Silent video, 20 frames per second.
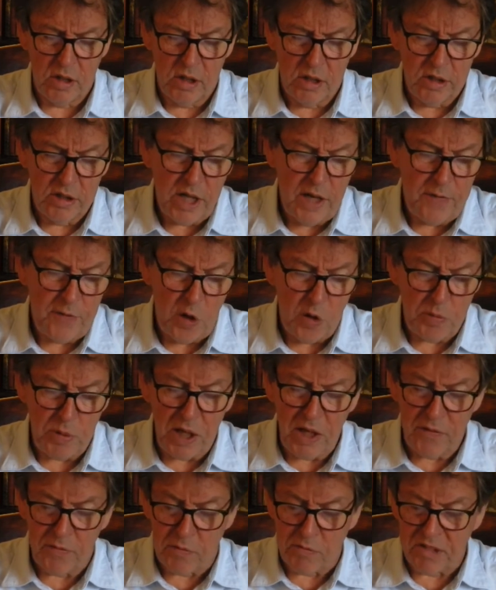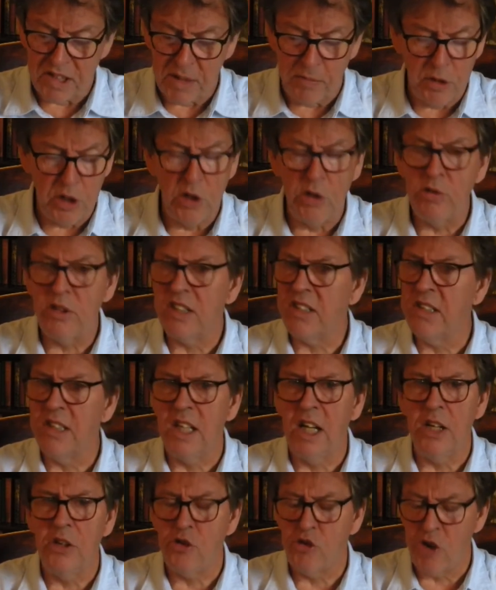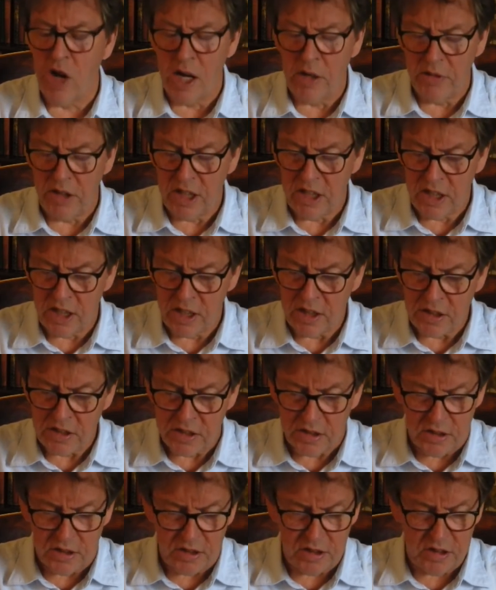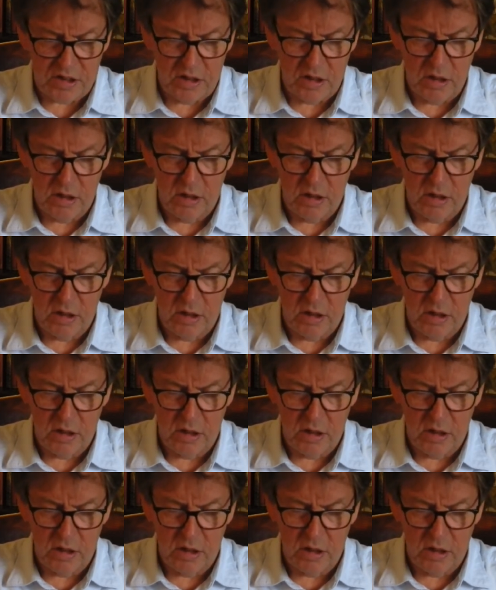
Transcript: and FOB from somebody who doesn't like drowning kittens.